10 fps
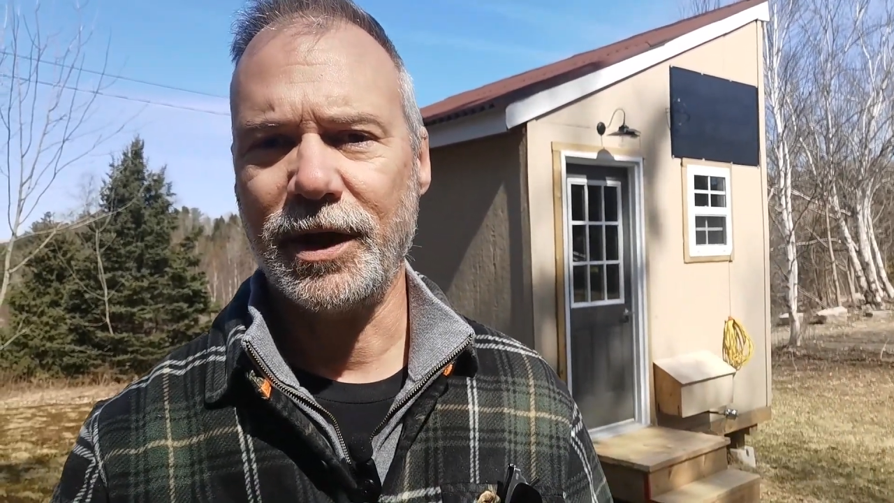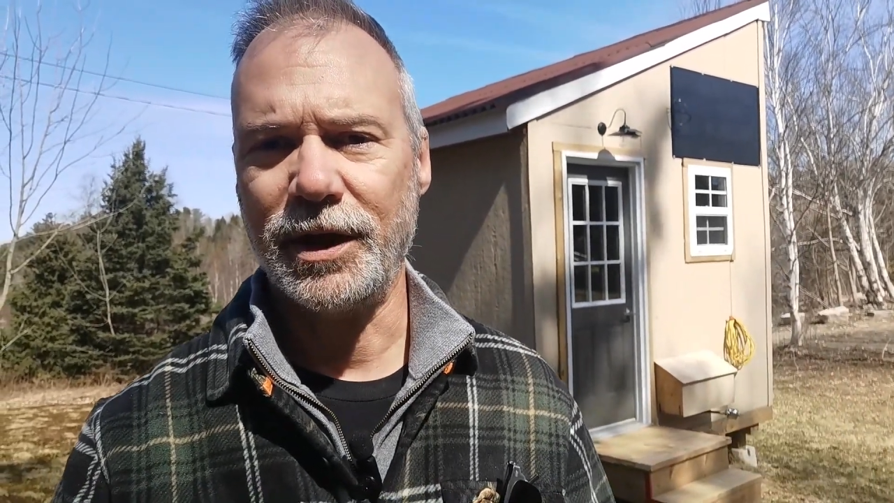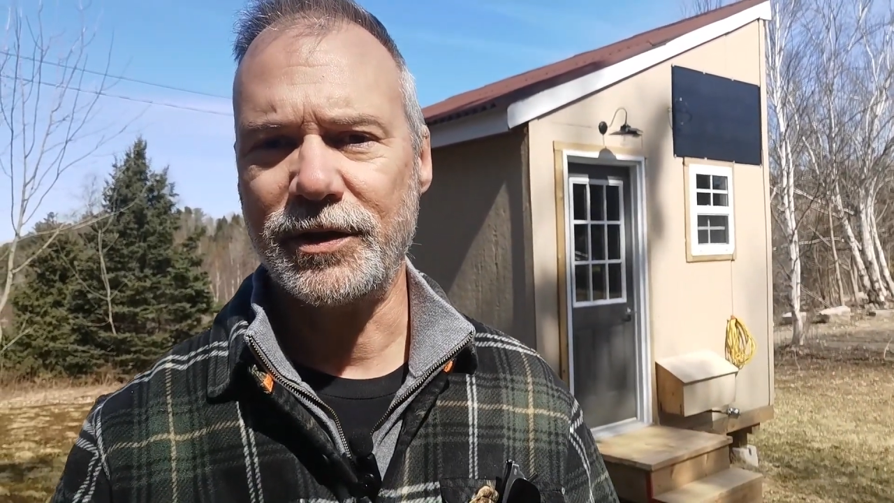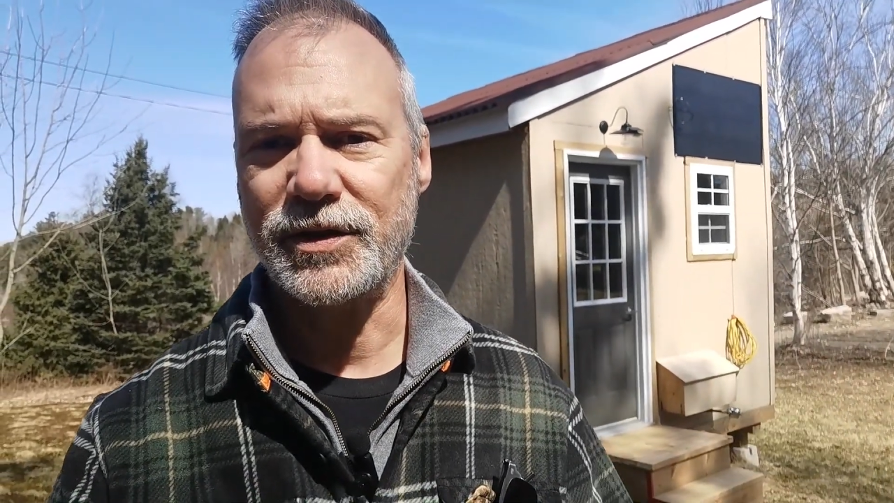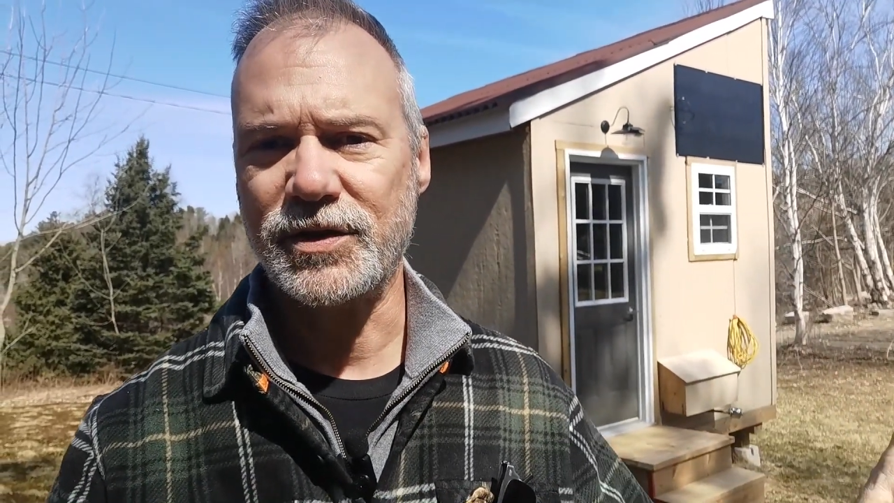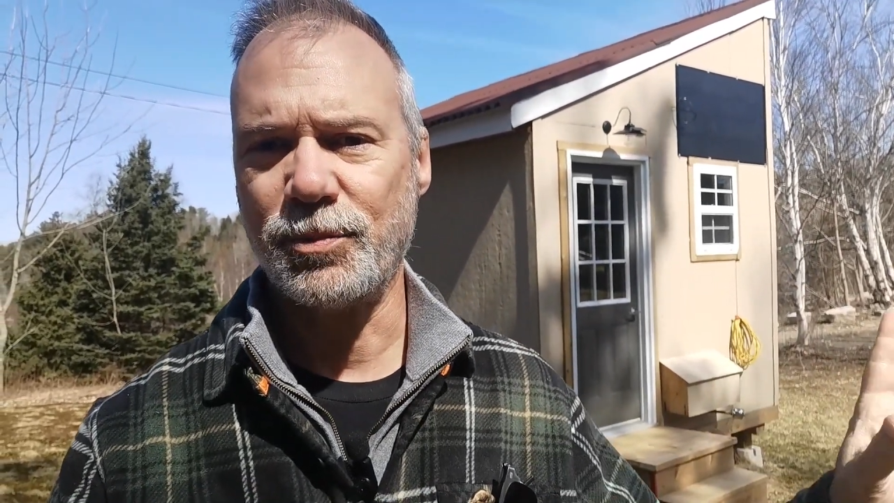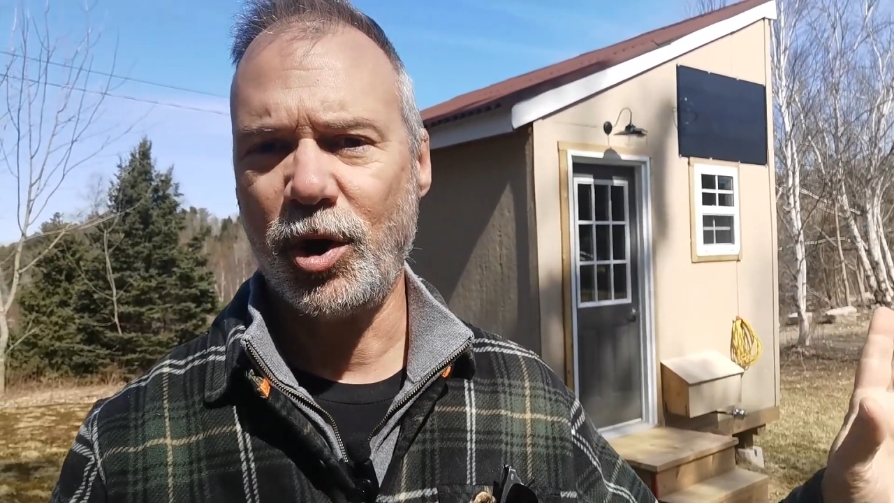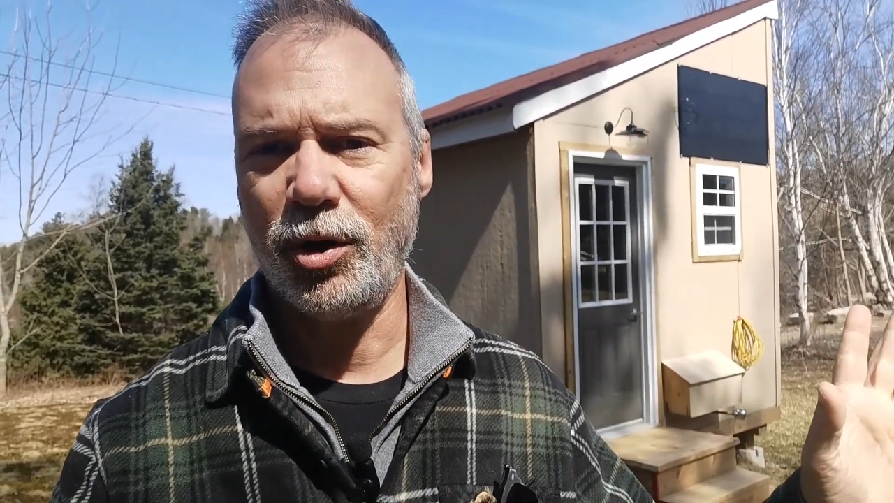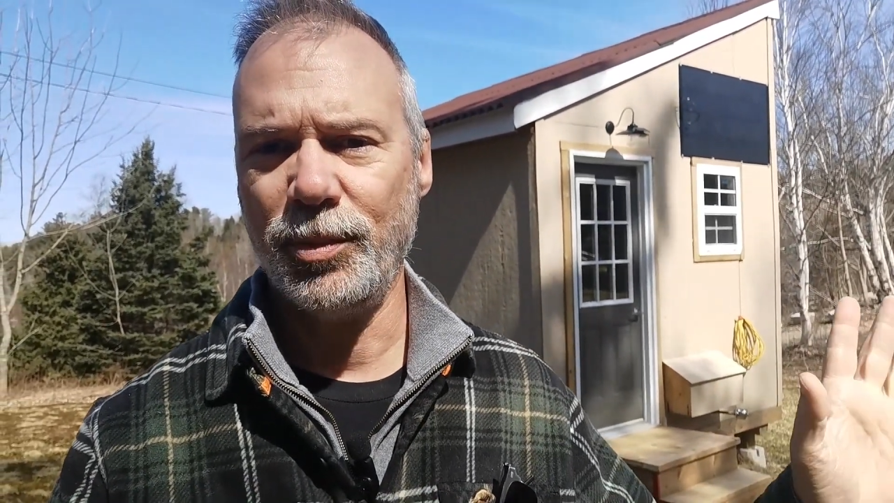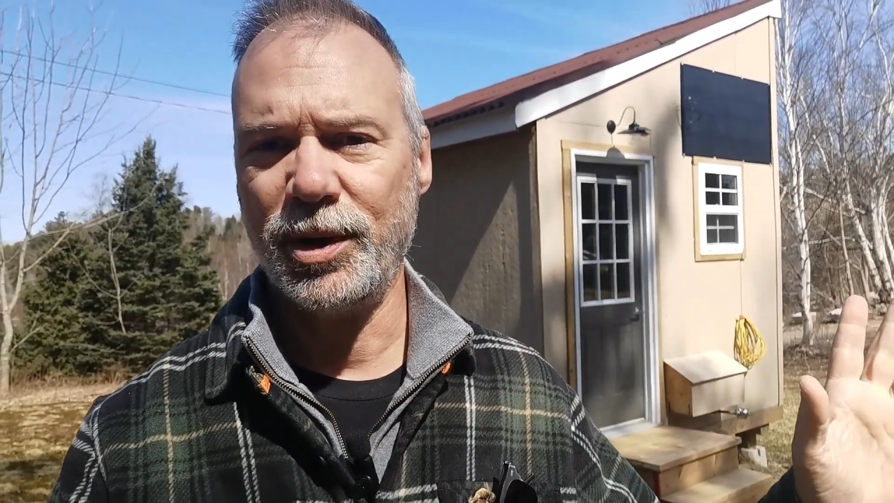Uh, it's a
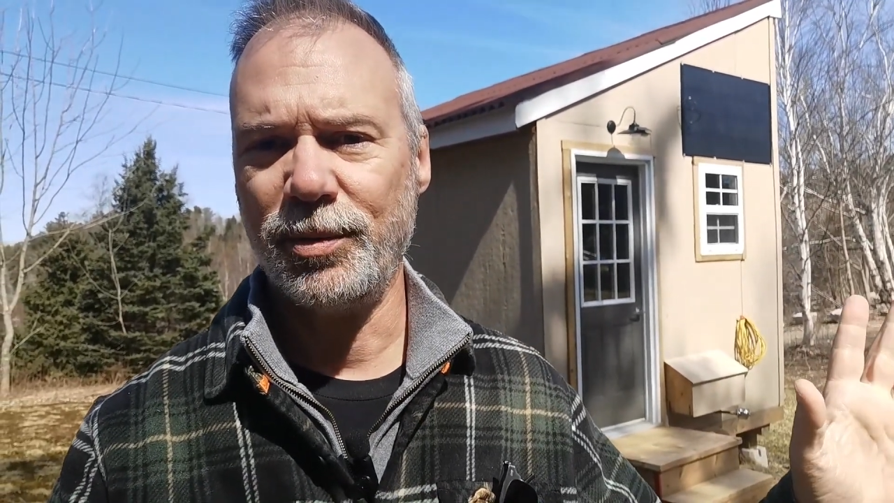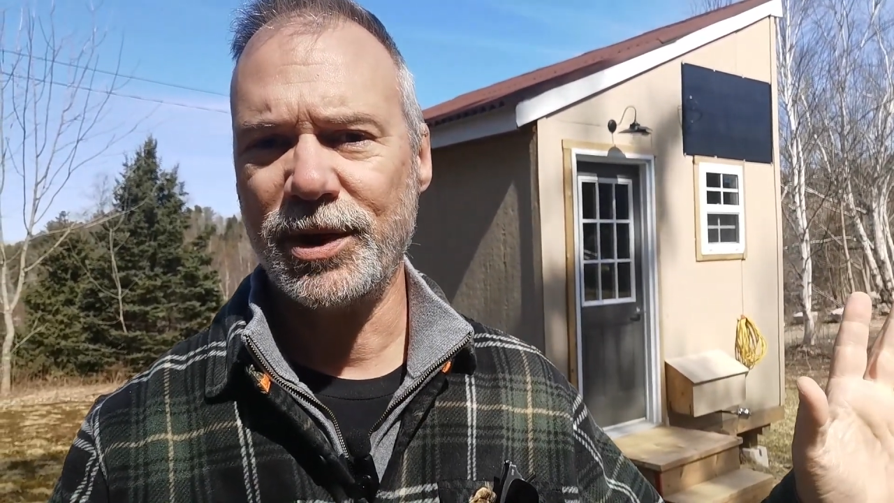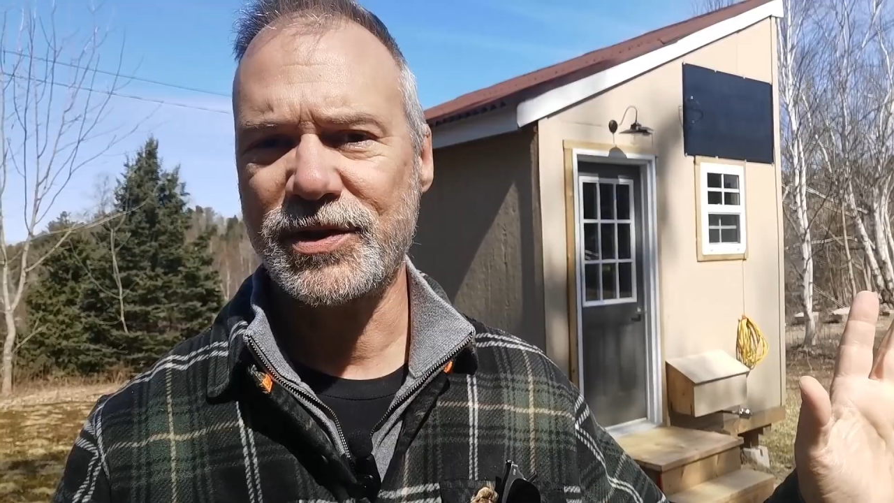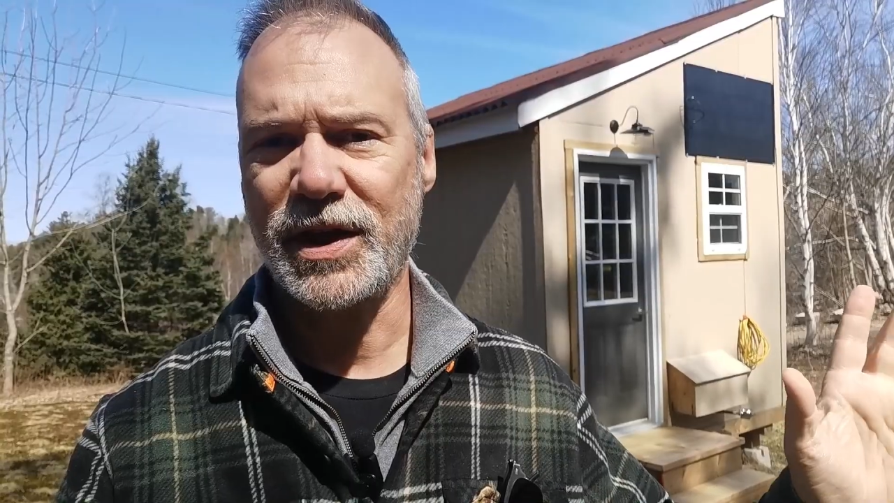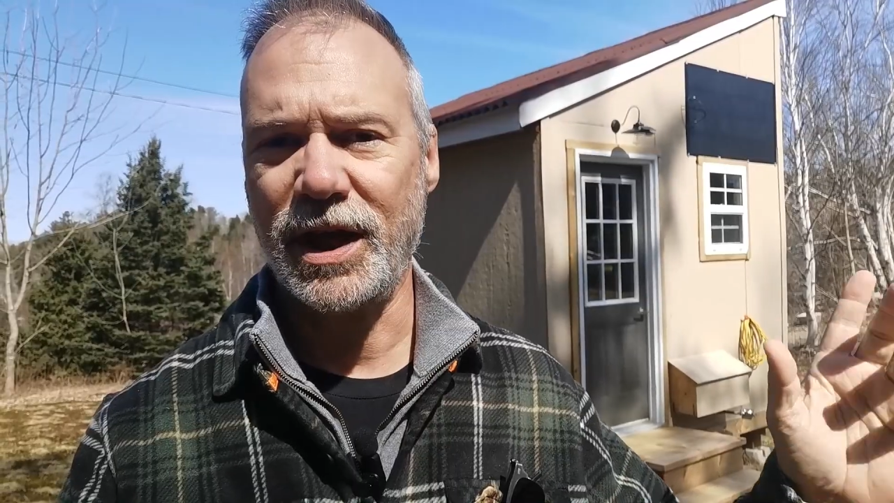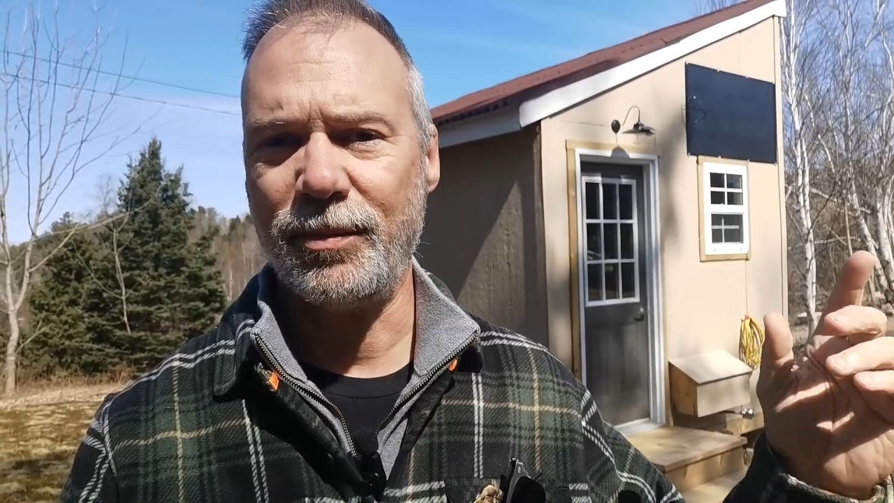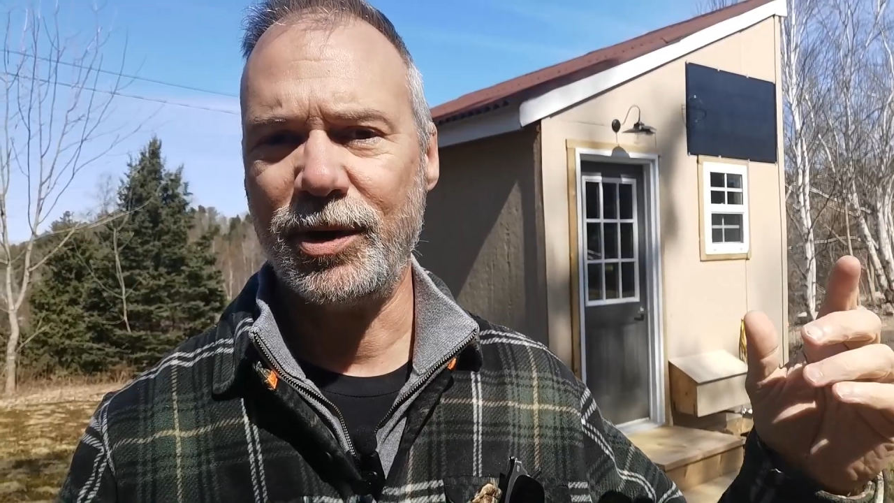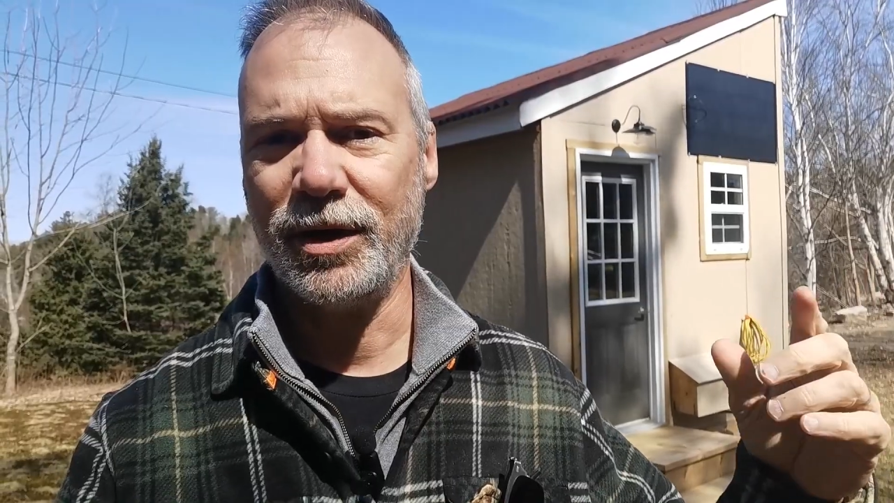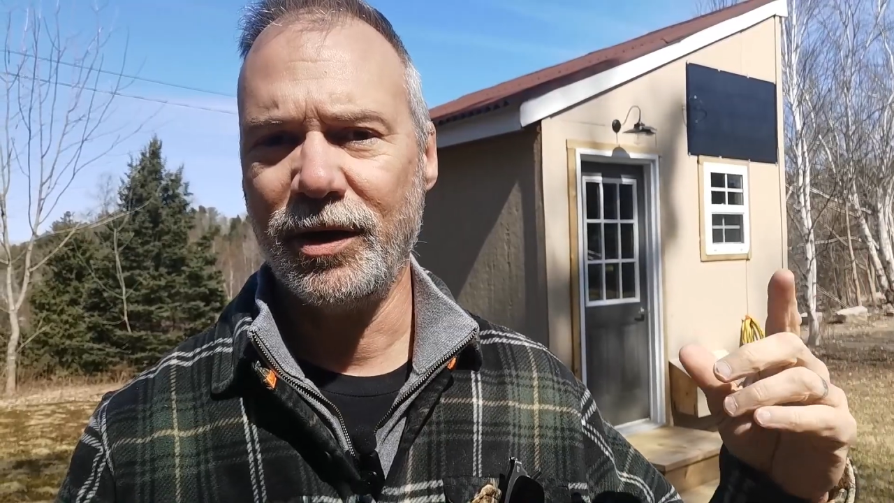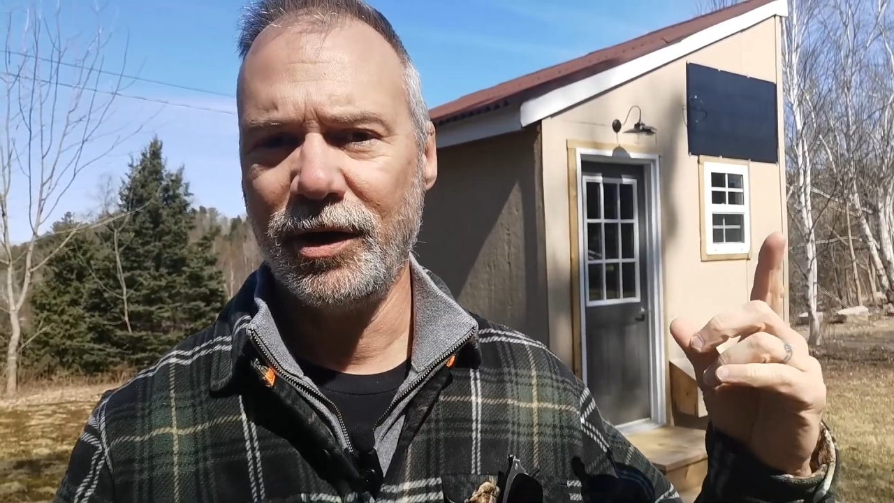small minimalist
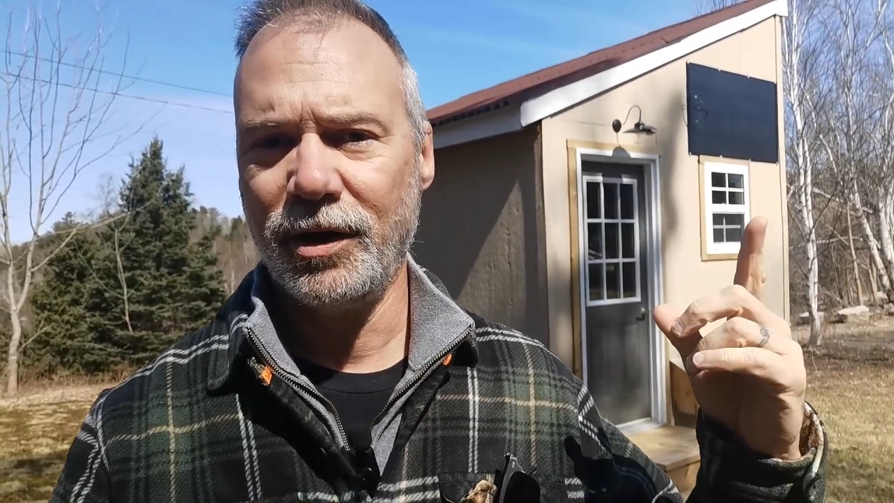cabin